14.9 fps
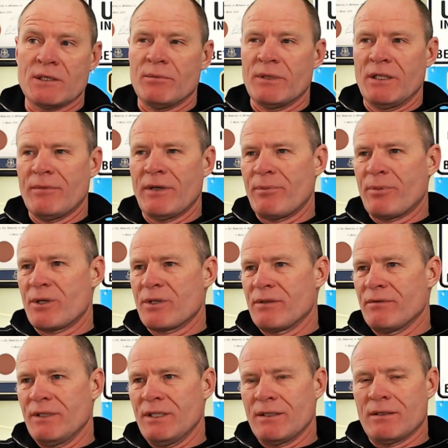But in my
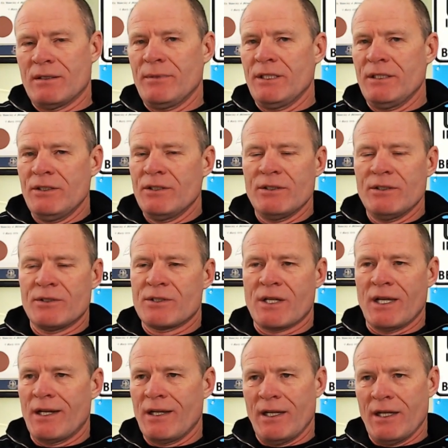personal vehicle, I mean, you just
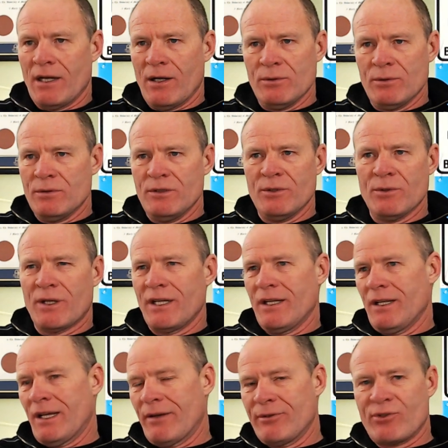got to get out and you want
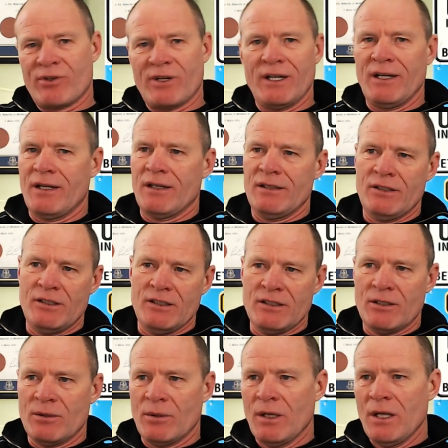to have a drink and you
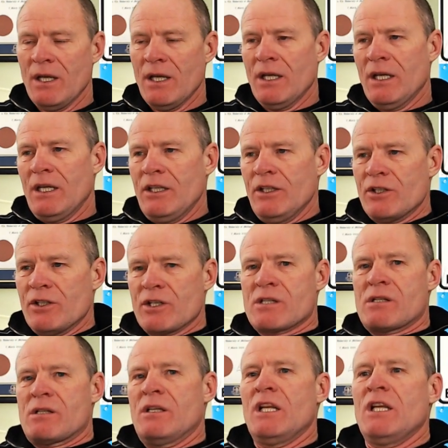know, you
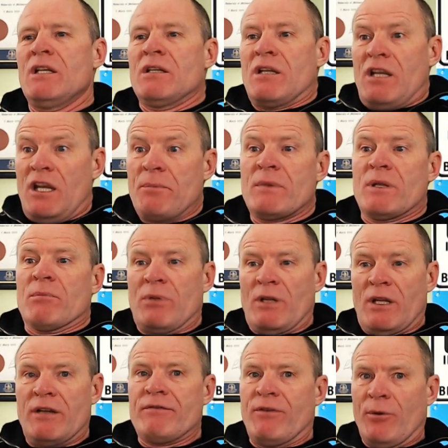just need to keep the
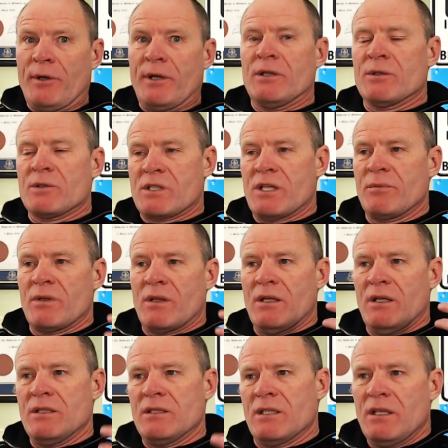blood flowing and those types of things.